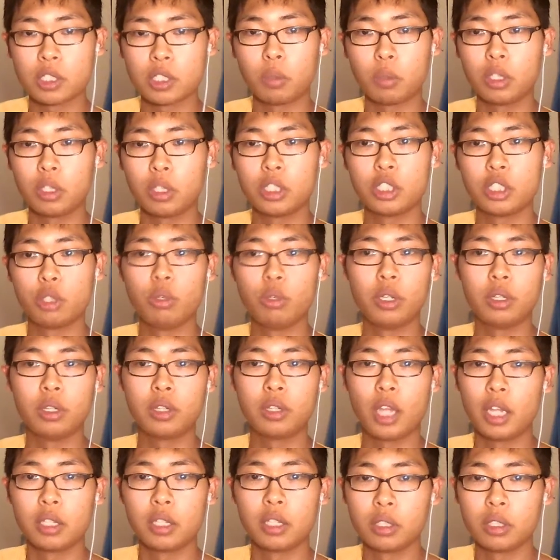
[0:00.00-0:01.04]
If Ross
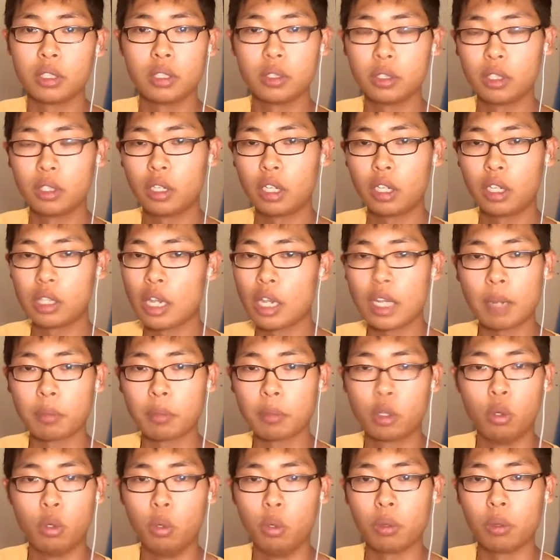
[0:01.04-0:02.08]
doesn't want to do it, then
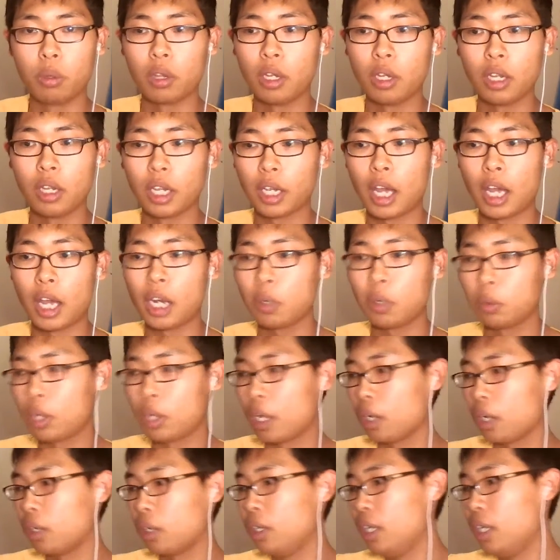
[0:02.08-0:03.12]
I'm cool with it.
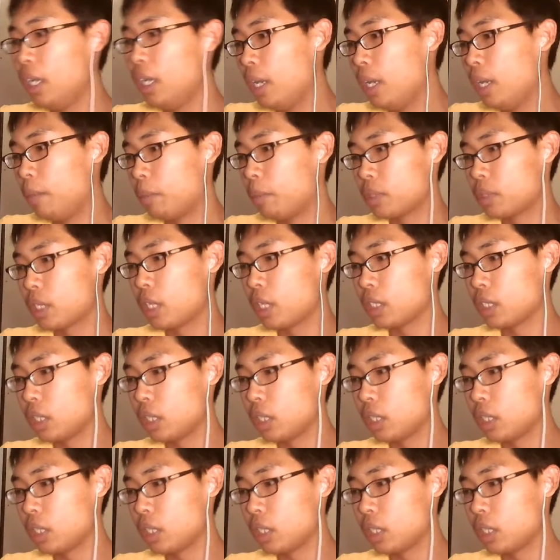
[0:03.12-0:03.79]
Like I don't care.